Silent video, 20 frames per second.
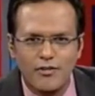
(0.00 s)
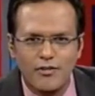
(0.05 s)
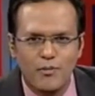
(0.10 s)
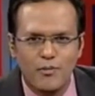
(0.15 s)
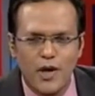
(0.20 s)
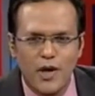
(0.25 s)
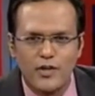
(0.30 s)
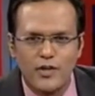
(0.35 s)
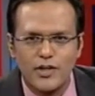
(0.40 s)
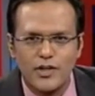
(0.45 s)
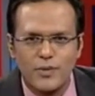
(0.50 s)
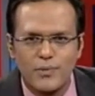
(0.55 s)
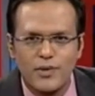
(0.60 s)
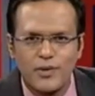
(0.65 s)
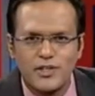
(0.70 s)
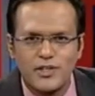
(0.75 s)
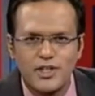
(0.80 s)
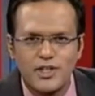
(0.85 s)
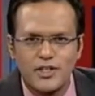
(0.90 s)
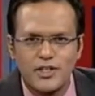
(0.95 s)
Maruti
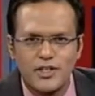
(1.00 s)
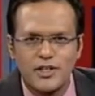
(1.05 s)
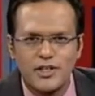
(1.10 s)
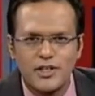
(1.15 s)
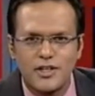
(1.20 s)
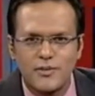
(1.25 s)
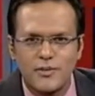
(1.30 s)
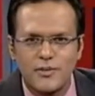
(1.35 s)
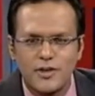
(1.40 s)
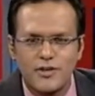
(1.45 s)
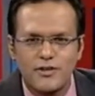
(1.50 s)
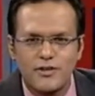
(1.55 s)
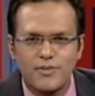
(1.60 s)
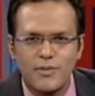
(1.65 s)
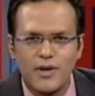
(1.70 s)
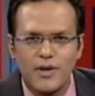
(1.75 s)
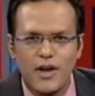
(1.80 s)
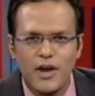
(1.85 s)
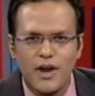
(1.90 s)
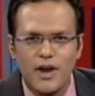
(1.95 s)
appreciated in the month of
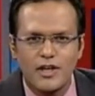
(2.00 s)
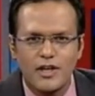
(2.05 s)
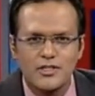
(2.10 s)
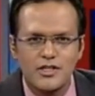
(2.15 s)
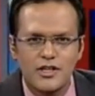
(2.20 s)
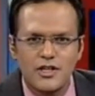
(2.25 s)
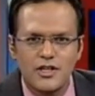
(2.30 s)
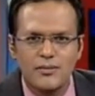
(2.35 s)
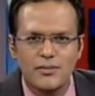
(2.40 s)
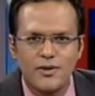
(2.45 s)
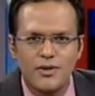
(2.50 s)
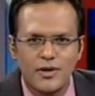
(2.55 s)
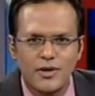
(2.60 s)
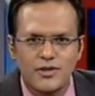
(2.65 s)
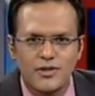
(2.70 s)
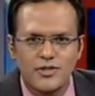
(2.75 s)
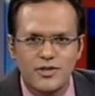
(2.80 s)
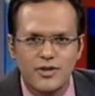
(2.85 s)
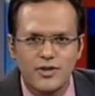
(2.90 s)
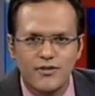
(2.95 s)
May largely
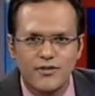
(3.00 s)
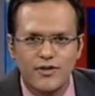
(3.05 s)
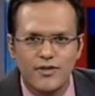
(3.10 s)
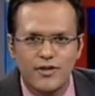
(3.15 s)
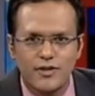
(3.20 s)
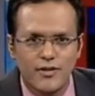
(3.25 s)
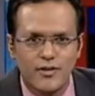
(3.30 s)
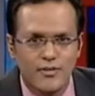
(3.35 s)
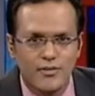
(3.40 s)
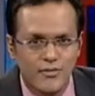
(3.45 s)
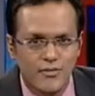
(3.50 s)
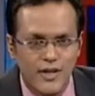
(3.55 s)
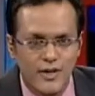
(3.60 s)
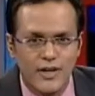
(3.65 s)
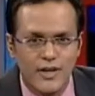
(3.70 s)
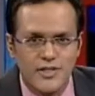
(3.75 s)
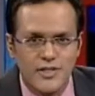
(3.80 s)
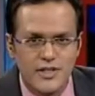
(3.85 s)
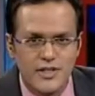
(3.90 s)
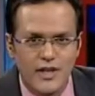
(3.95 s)
because of
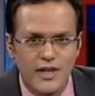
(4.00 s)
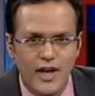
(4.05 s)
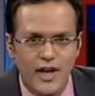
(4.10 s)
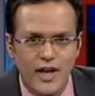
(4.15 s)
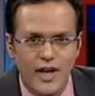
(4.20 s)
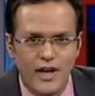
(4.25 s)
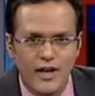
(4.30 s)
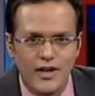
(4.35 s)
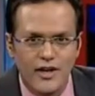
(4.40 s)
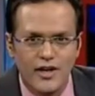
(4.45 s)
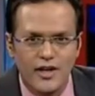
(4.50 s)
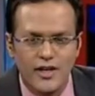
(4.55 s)
weakness in yen.